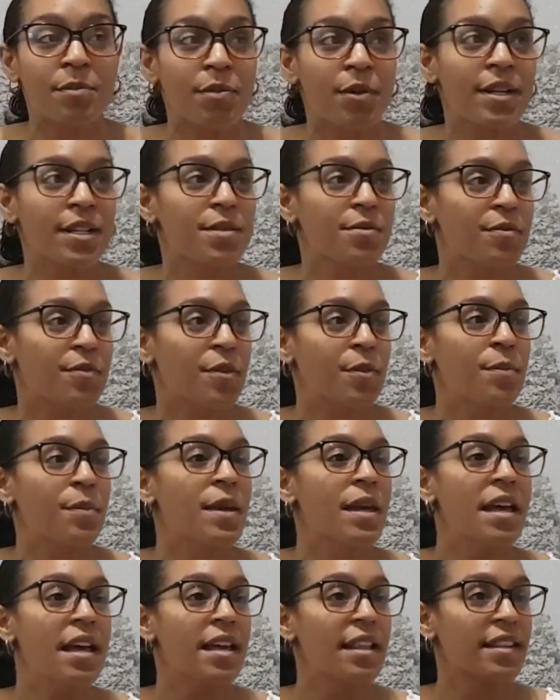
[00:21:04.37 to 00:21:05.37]
impressed with
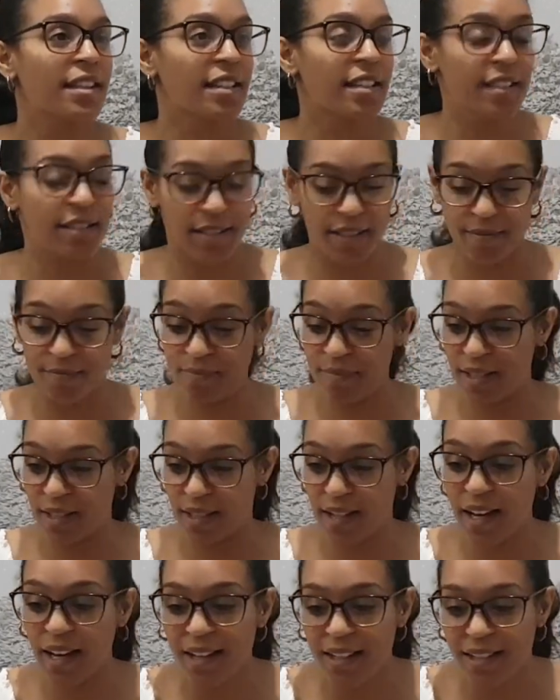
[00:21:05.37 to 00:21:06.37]
them. The, the, the
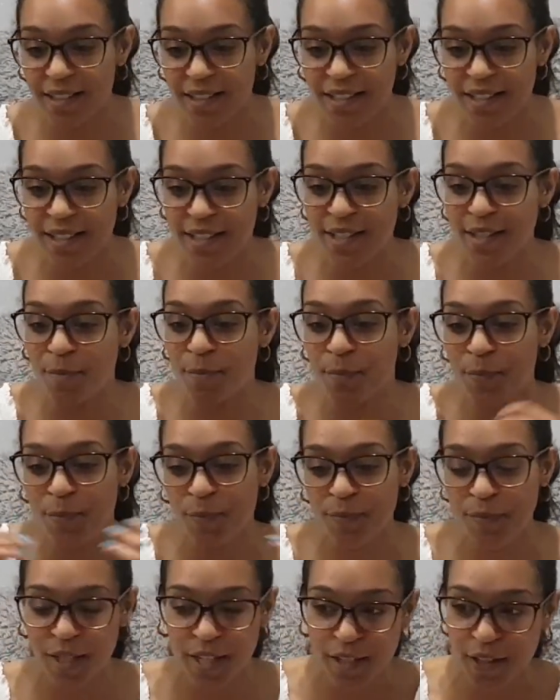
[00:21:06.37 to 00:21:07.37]
colours, the,
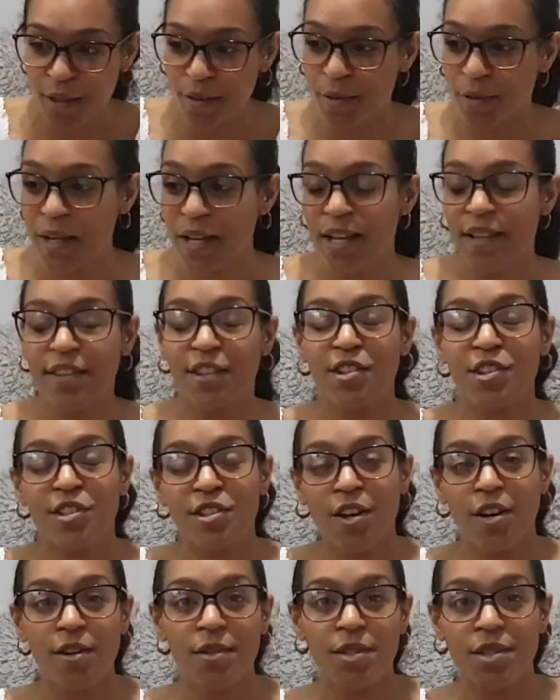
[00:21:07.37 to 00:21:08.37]
you know, the
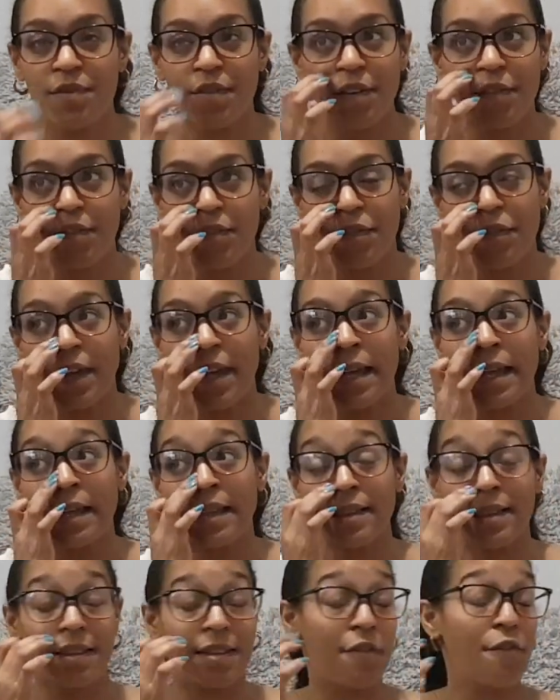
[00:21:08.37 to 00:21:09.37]
styles of
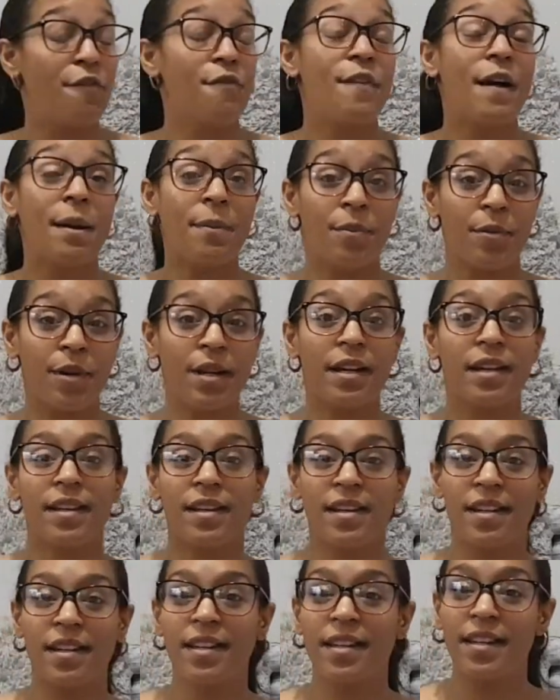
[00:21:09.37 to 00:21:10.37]
everything, the
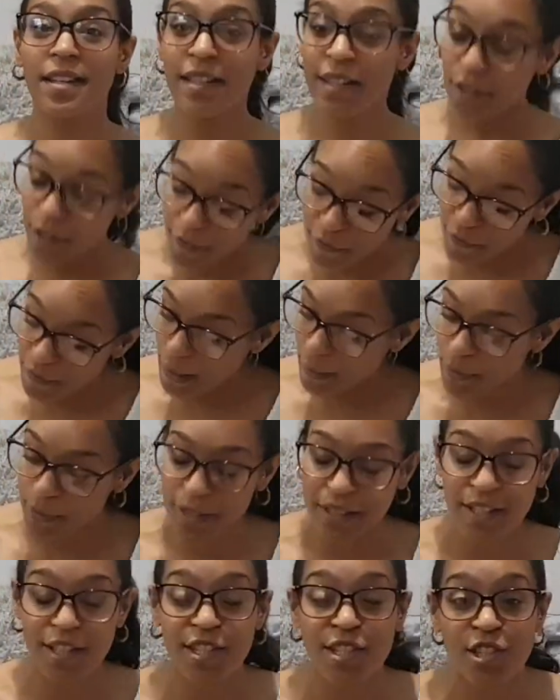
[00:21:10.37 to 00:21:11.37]
fabric, the
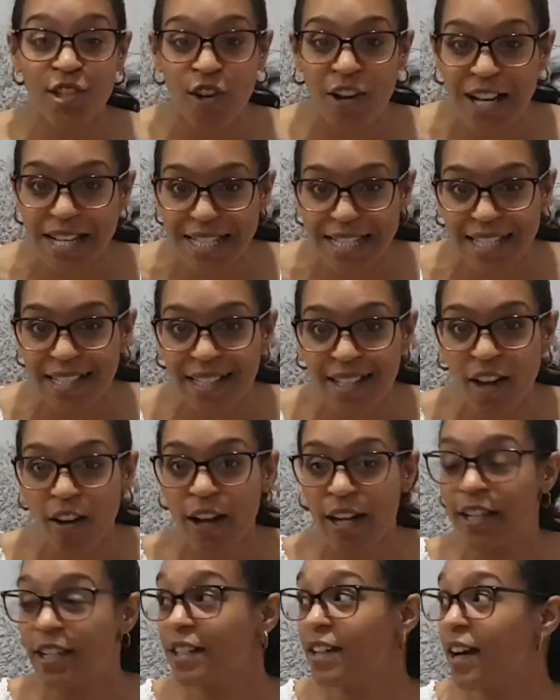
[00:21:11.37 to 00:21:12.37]
fabric, the sizing.
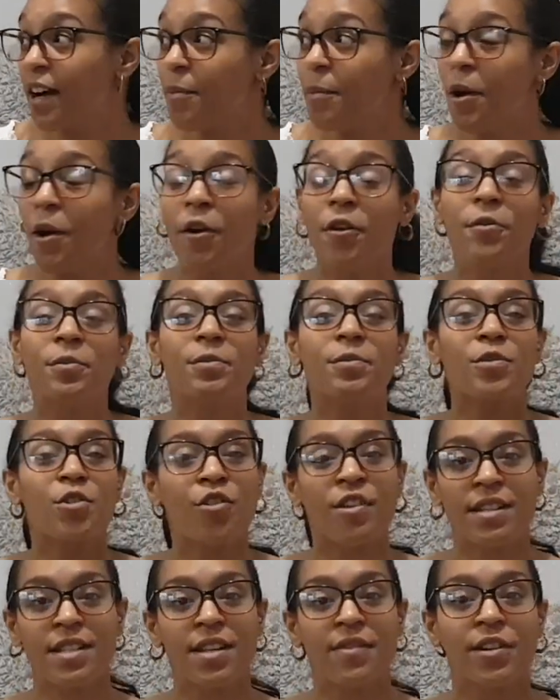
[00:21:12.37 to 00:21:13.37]
I can come home,
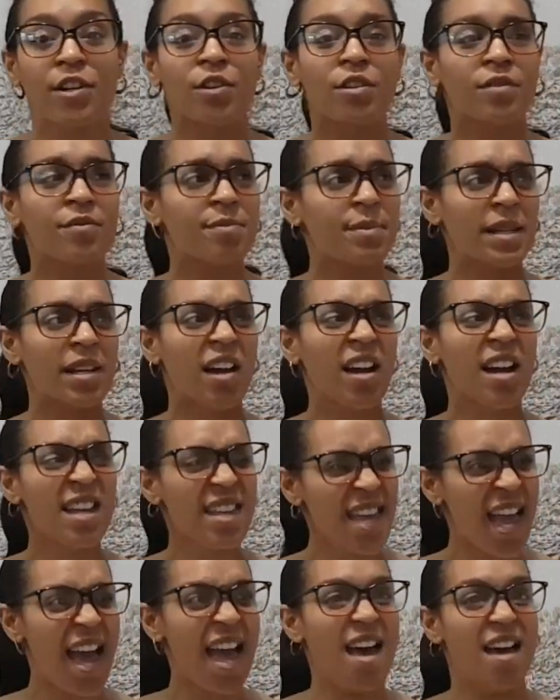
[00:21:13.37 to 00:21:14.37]
try something on and be like,
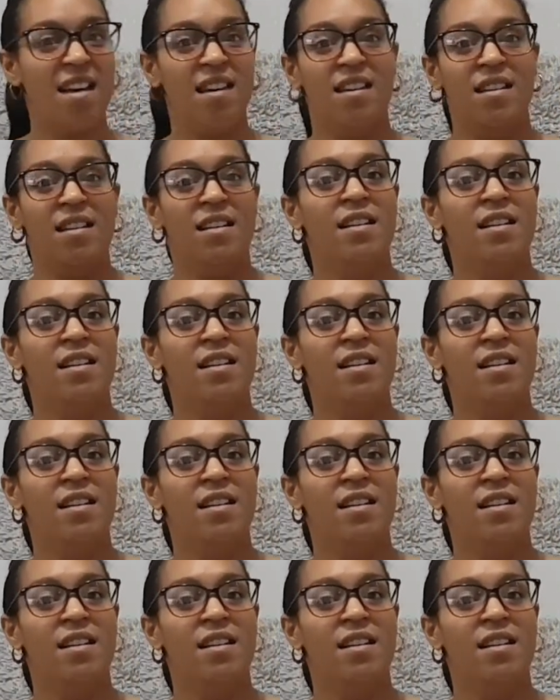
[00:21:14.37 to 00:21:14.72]
yeah,